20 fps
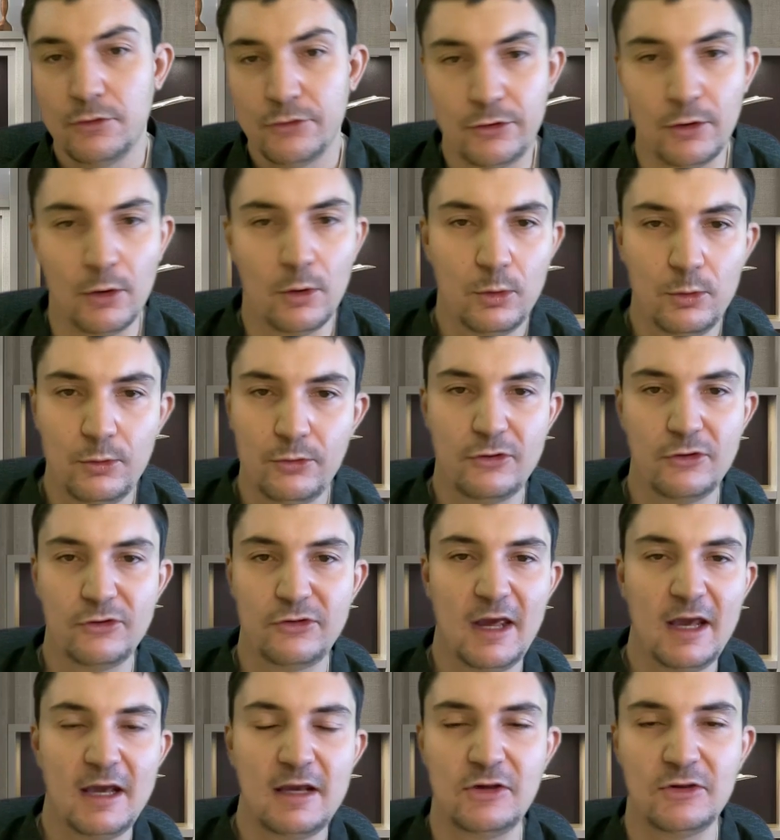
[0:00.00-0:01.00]
So who's to
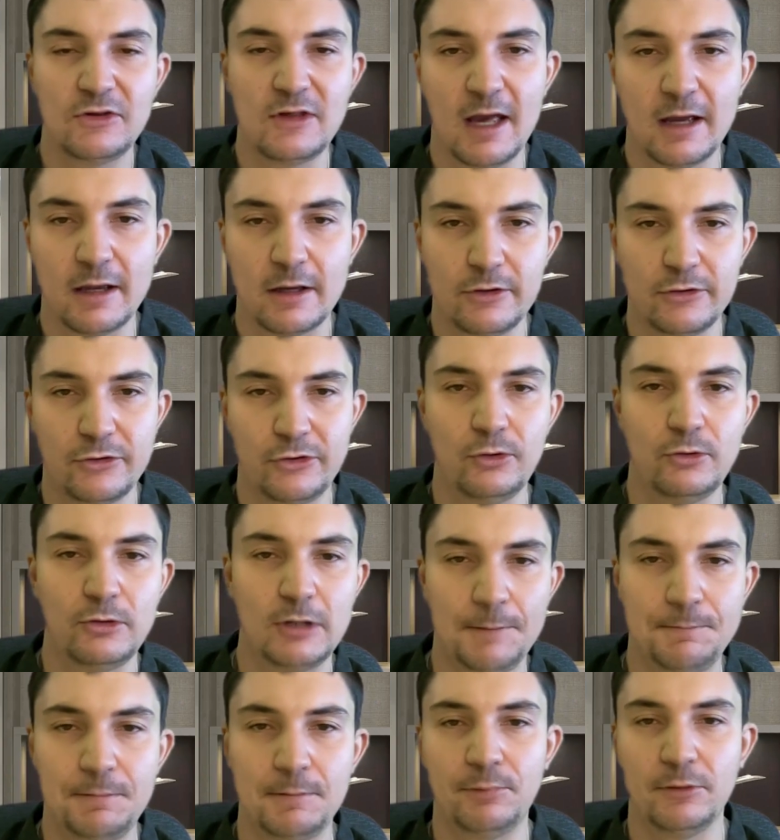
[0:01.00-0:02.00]
say he's not going to
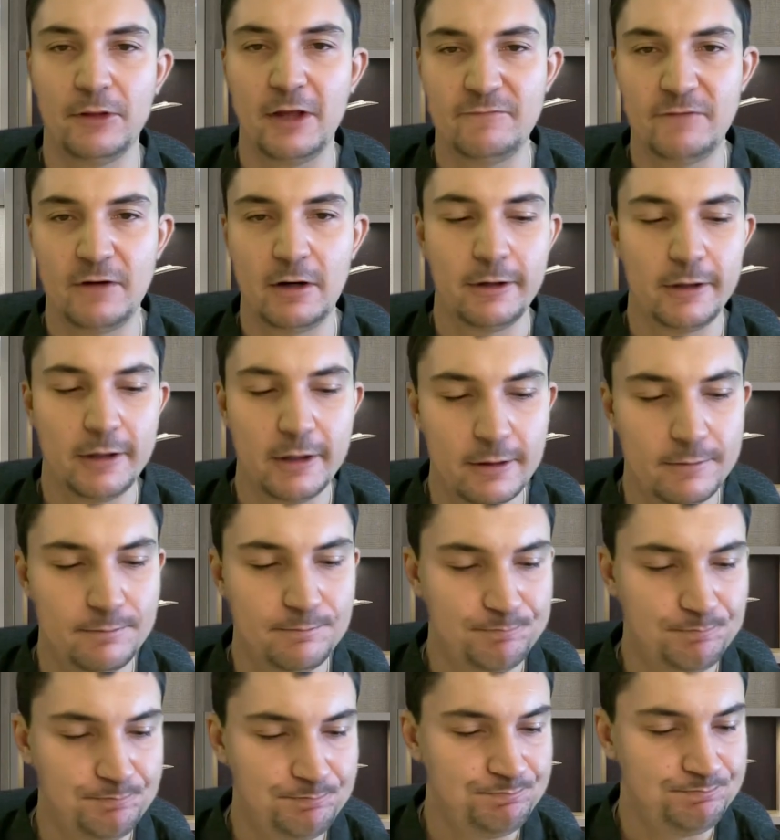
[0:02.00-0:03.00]
suit up and play very
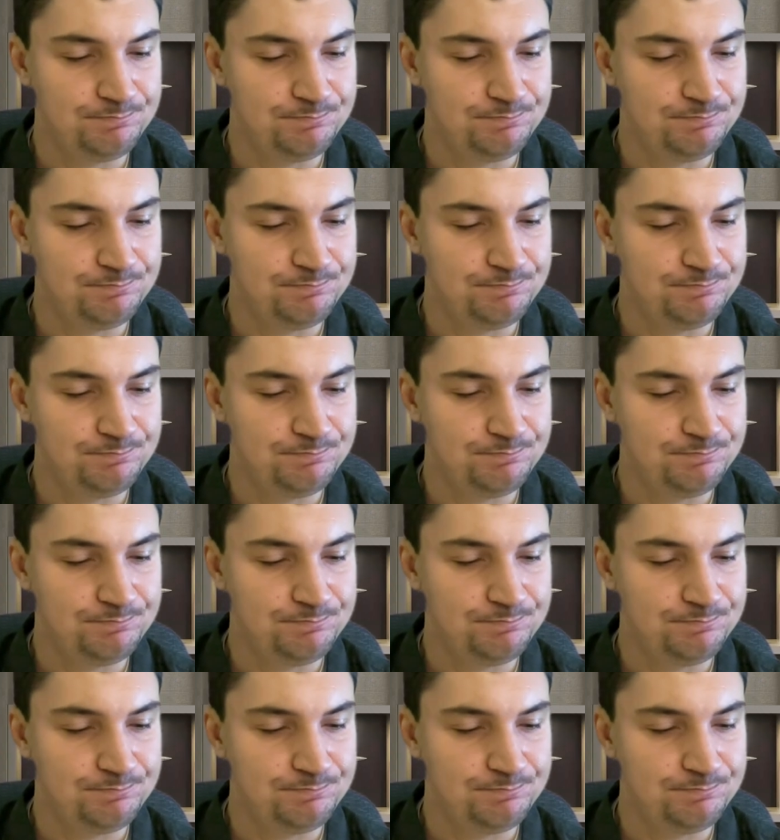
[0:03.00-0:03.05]
good?